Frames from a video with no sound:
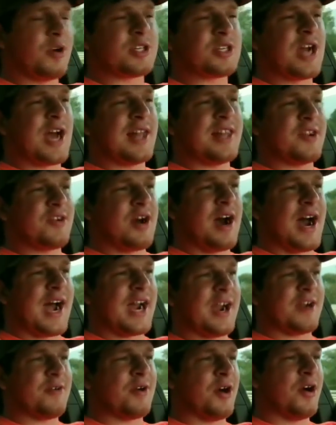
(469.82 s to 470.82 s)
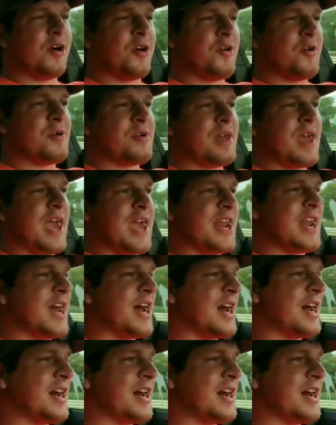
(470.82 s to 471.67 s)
We'll try a little higher roll and